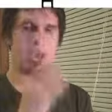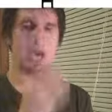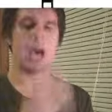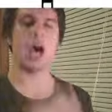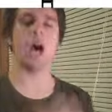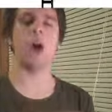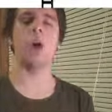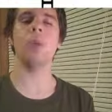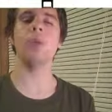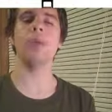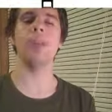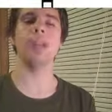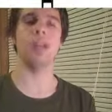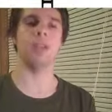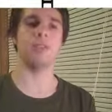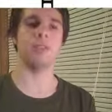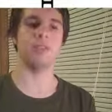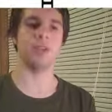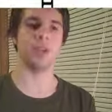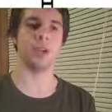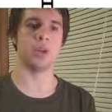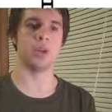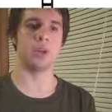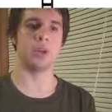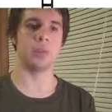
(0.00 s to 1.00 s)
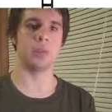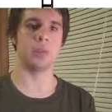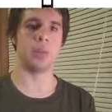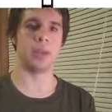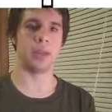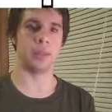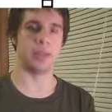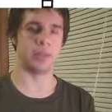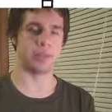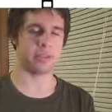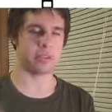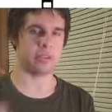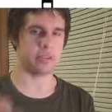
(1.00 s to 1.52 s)
how many of you,
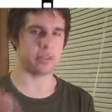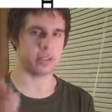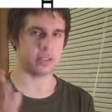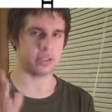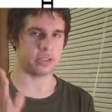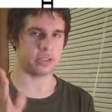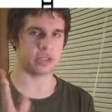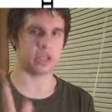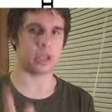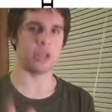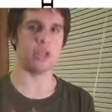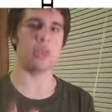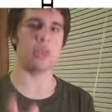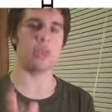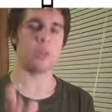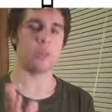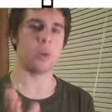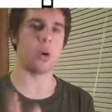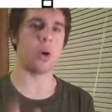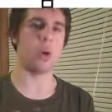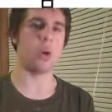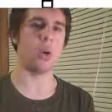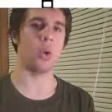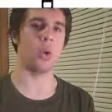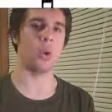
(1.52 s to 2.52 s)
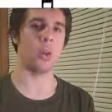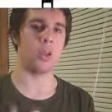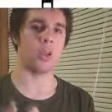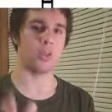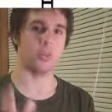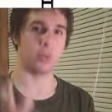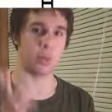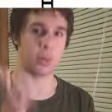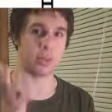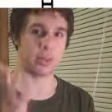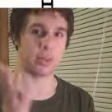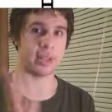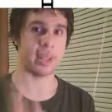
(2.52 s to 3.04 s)
and this is a genuine poll
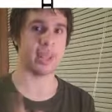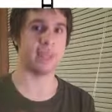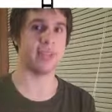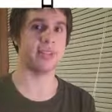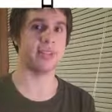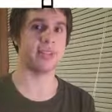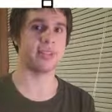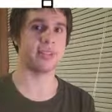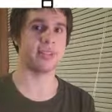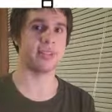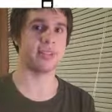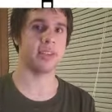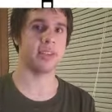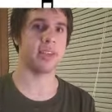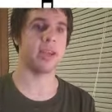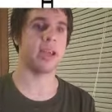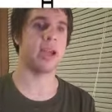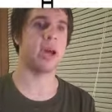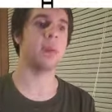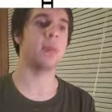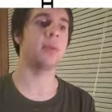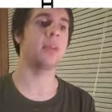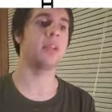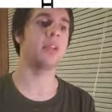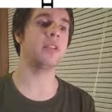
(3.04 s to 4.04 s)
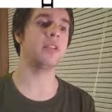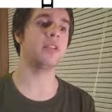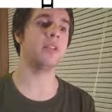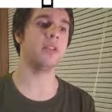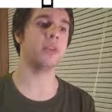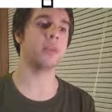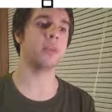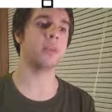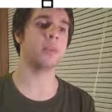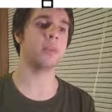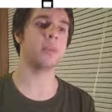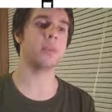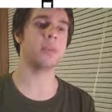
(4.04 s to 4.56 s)
of your tastes, how many of
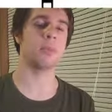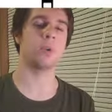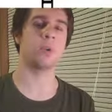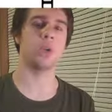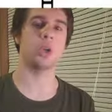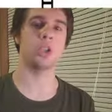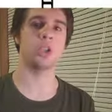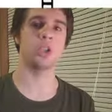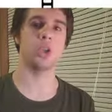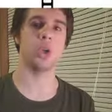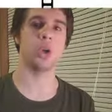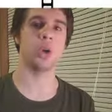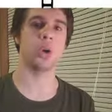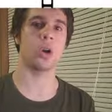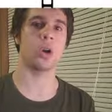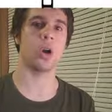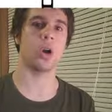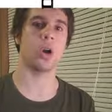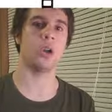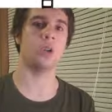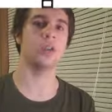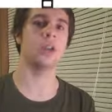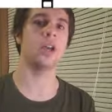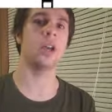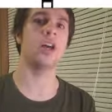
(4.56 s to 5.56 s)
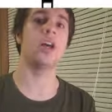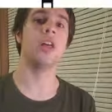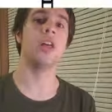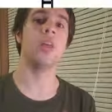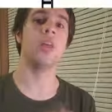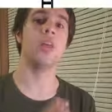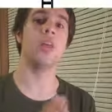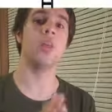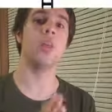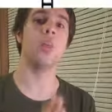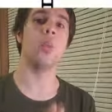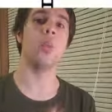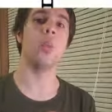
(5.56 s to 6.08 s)
you remember a show called
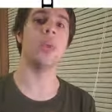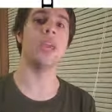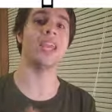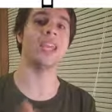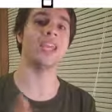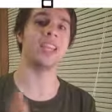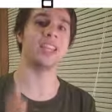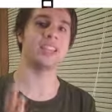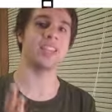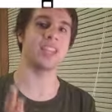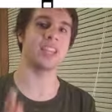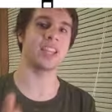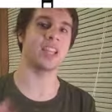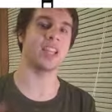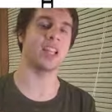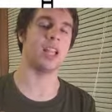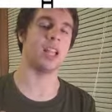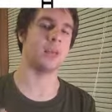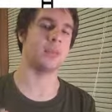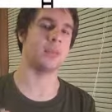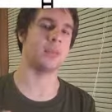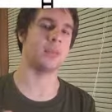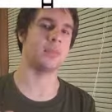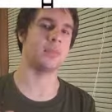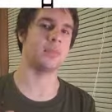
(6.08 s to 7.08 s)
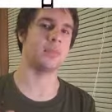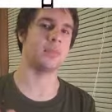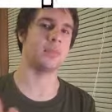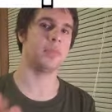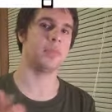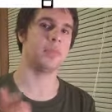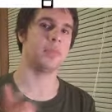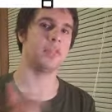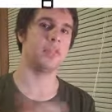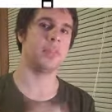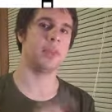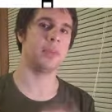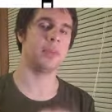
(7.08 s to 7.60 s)
The Winx Club?
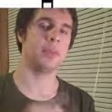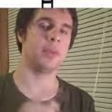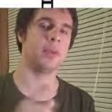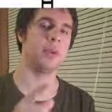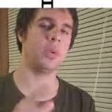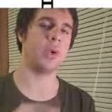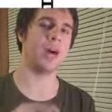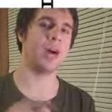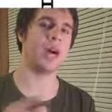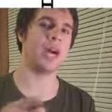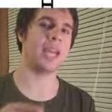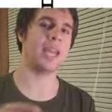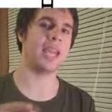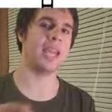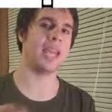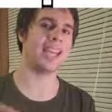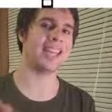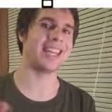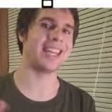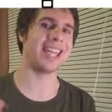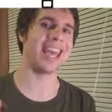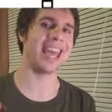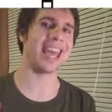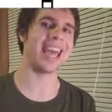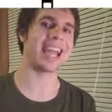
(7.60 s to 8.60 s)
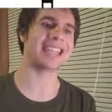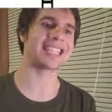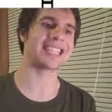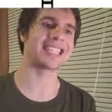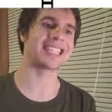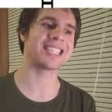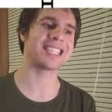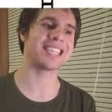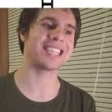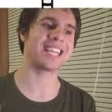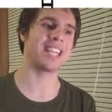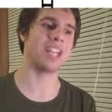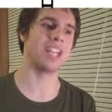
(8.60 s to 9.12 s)

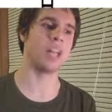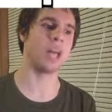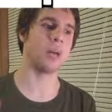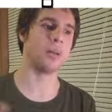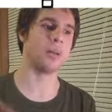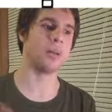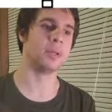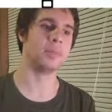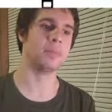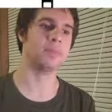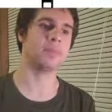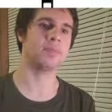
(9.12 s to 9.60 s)
W-I-N-X Club.